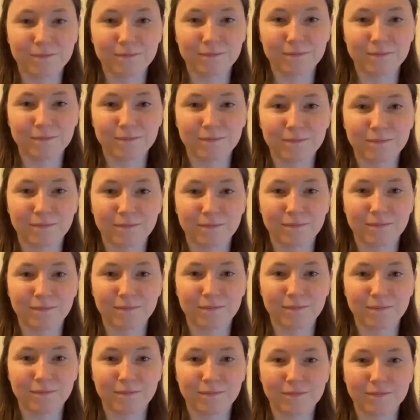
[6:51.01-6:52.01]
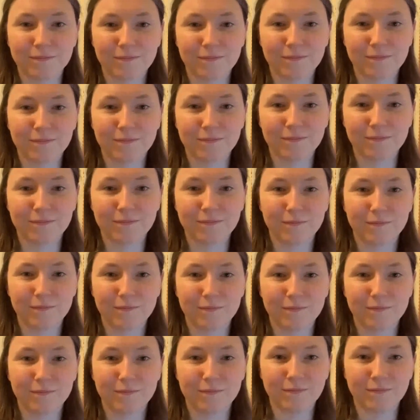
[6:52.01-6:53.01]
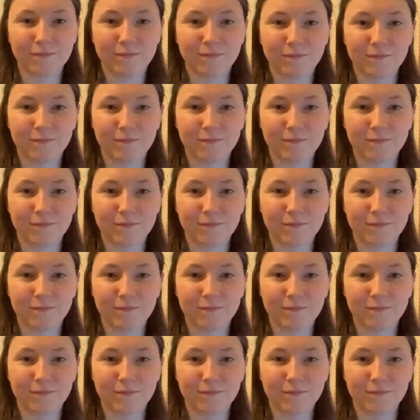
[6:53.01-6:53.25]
No words are spoken by the person on screen.